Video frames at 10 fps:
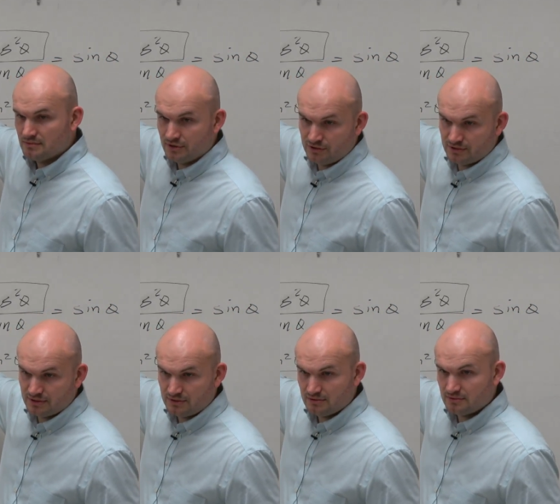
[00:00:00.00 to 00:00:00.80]

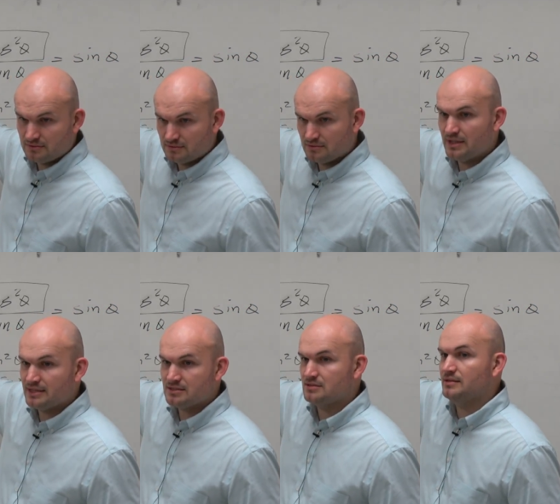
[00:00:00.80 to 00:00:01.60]
You'll,
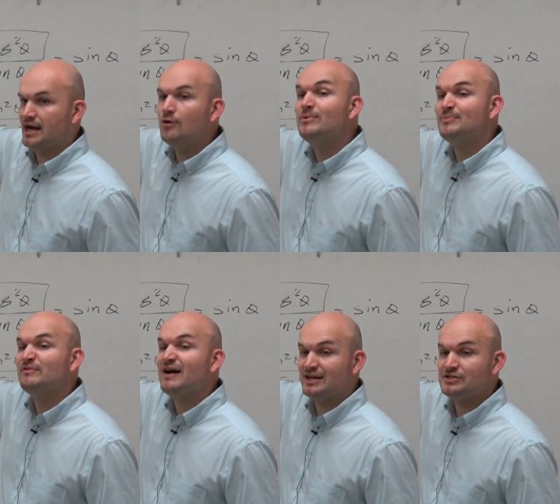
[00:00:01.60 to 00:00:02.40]
that's, that will be
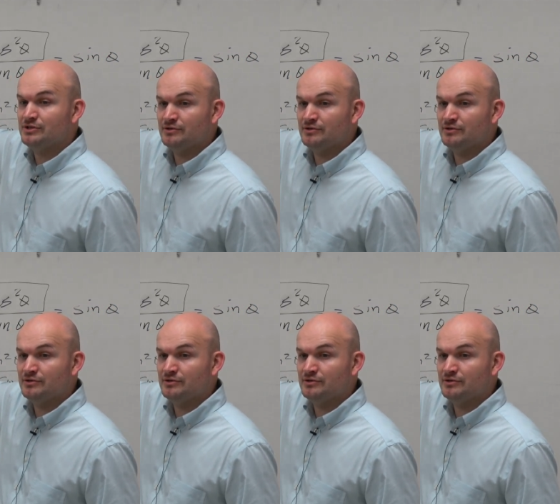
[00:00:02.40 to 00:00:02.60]
provided to you.